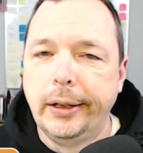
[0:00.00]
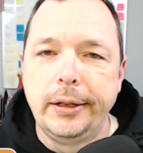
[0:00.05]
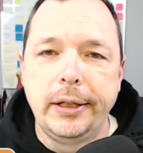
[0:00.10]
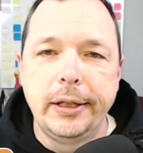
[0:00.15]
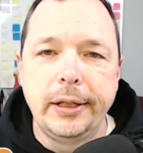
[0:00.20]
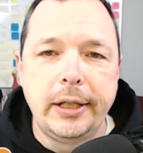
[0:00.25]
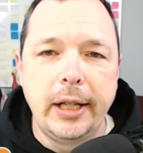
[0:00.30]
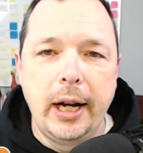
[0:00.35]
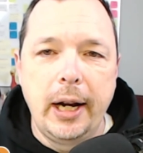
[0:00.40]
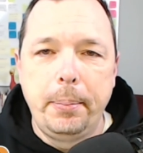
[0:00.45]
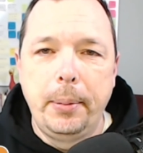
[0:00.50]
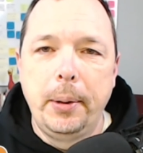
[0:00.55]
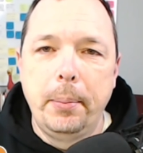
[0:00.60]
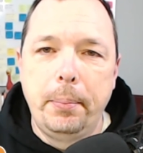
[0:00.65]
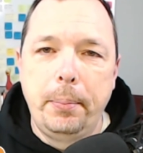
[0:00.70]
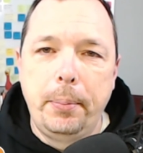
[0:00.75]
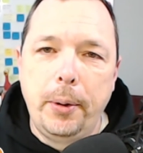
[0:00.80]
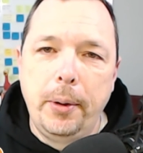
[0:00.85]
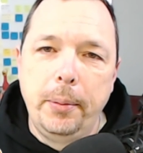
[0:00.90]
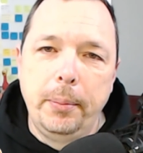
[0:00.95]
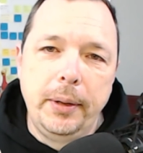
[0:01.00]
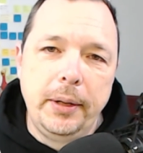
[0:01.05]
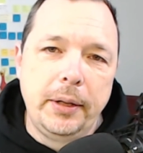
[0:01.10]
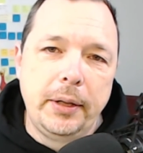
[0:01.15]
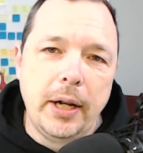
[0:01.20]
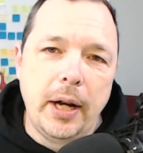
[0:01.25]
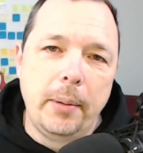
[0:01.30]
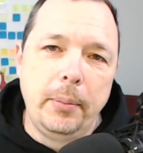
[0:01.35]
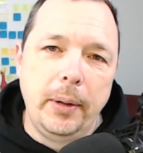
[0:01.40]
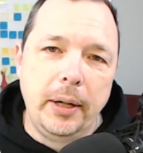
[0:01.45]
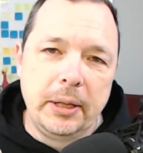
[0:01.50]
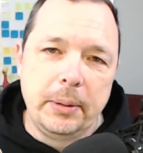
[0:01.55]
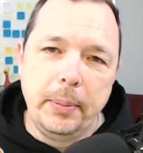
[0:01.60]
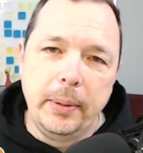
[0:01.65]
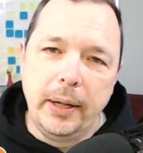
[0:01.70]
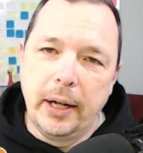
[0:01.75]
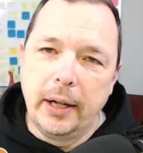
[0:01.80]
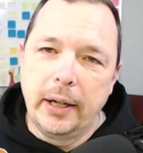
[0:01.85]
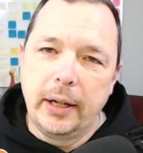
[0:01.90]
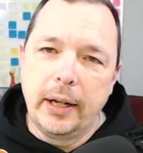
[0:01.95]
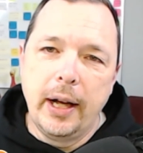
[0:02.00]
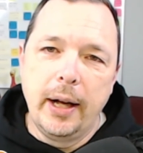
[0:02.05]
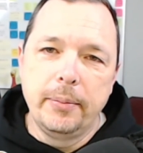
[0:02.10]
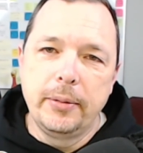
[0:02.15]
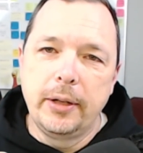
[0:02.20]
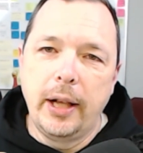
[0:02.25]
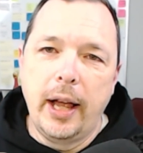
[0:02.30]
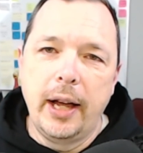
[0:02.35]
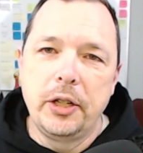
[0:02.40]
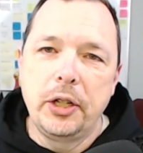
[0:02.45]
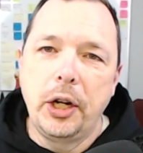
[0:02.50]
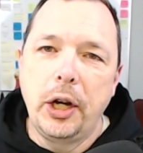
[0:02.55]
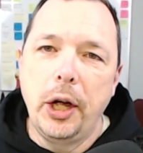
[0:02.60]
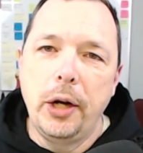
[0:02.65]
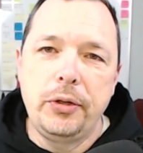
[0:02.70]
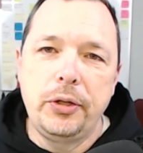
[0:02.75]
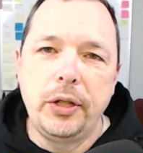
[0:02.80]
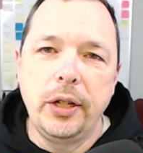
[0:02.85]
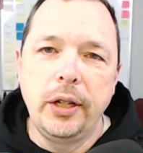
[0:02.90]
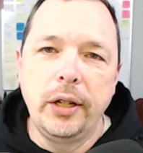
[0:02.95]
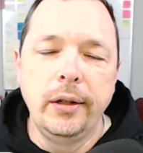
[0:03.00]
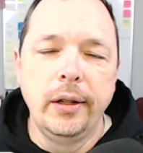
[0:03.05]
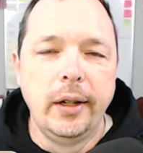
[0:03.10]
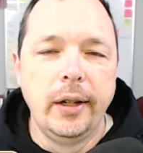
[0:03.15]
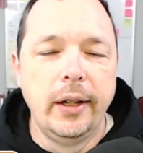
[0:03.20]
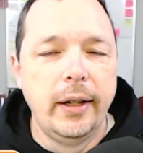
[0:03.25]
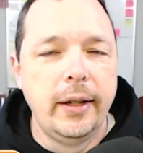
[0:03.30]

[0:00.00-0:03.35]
just set up an appointment, thomrigsby.com slash coaching.